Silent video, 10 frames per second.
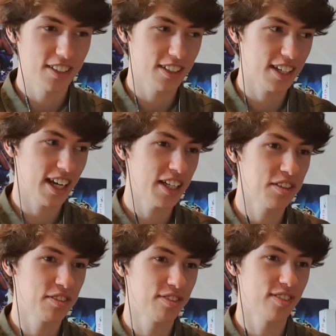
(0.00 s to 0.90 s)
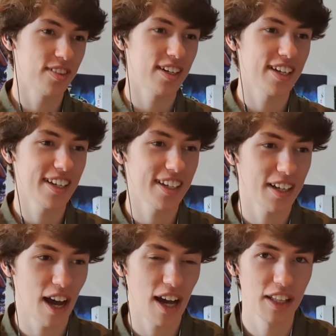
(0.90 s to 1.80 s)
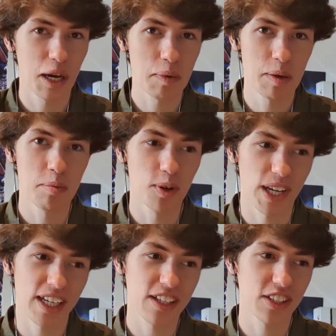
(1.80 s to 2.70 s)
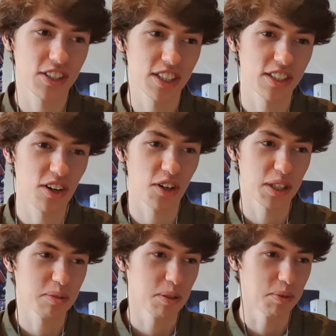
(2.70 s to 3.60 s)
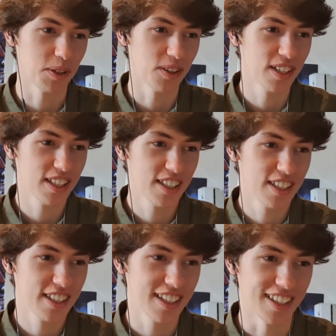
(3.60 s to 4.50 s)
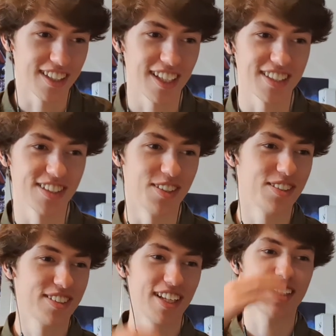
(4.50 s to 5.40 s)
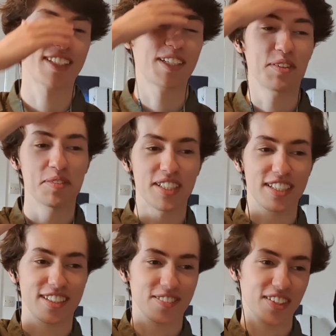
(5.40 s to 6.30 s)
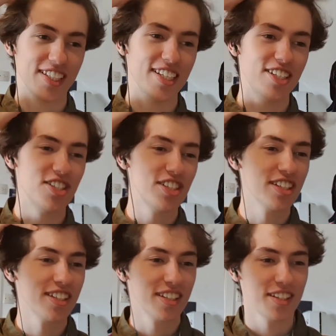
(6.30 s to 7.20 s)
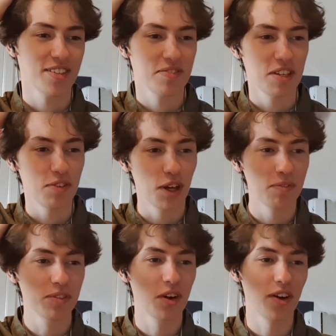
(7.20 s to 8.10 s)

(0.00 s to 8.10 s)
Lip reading: kind of a little bit more Englishy Scottish people in Glasgow. That's going to be my niche. Even though I'm not